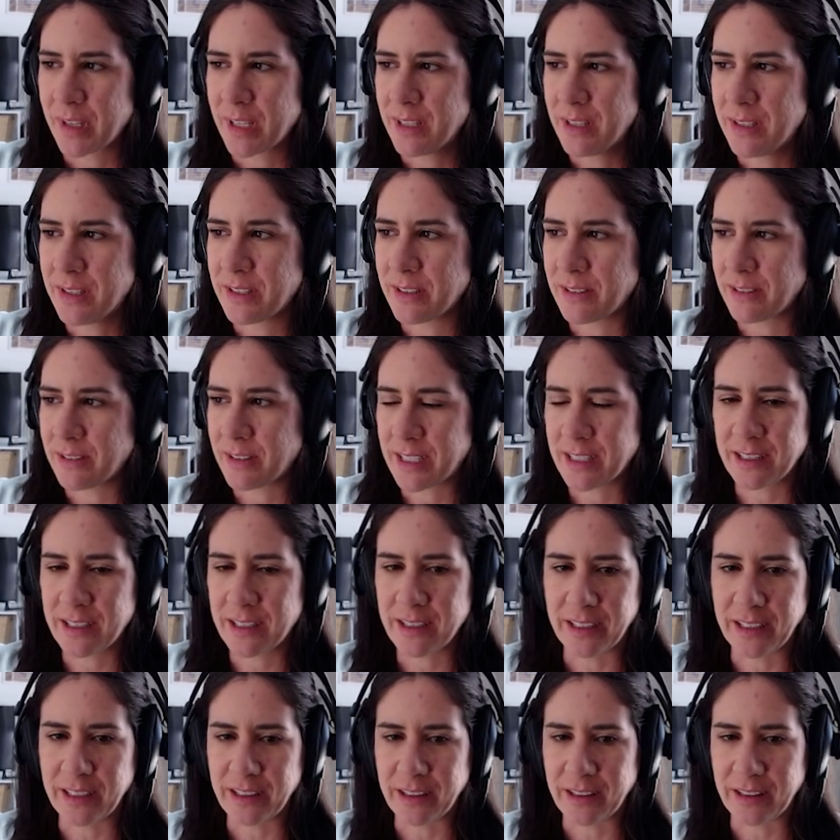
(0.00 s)
Do like her
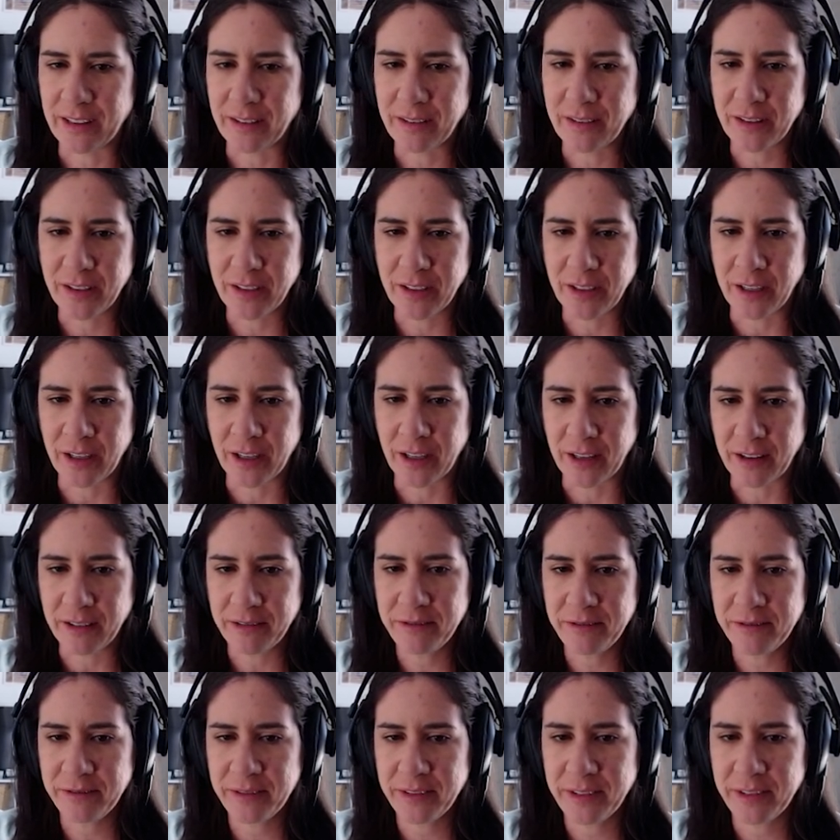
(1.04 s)
little
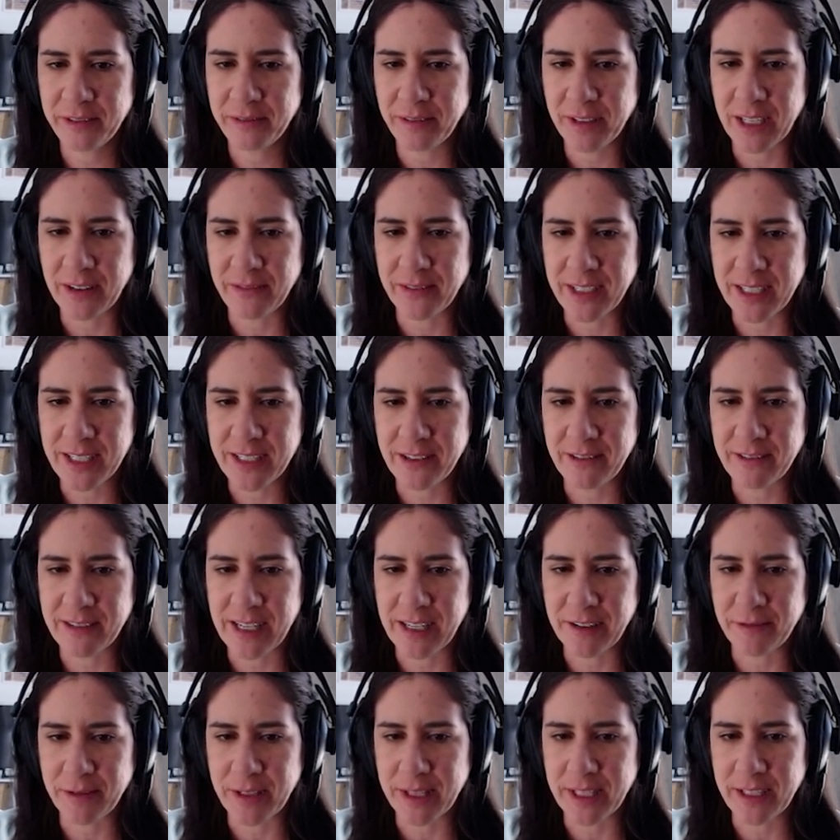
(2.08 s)
cuff, whatever's going
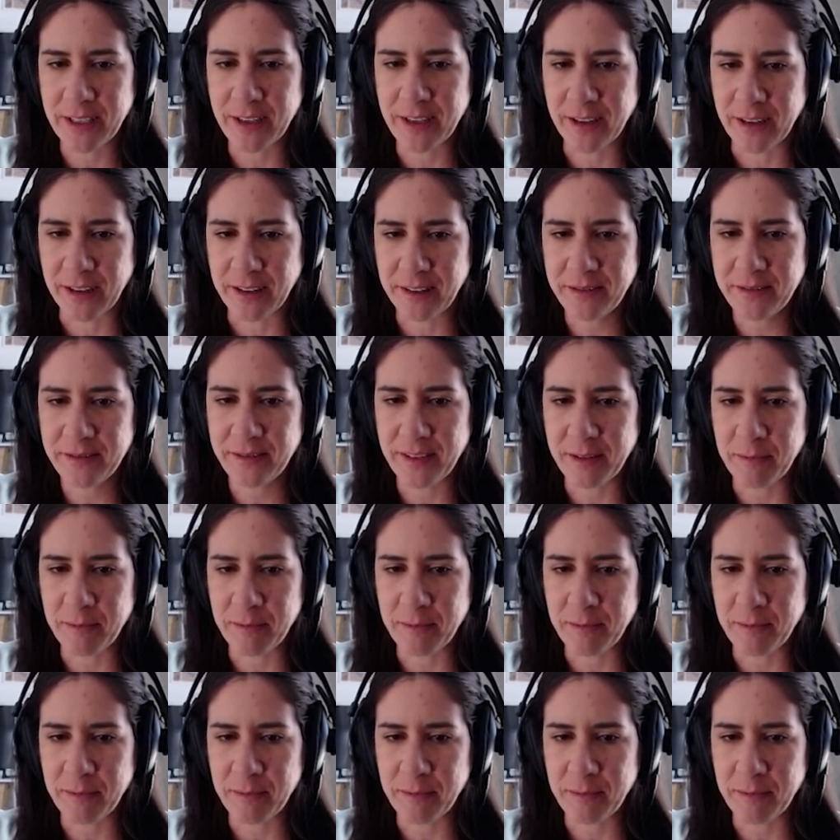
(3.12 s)
on with the cuff.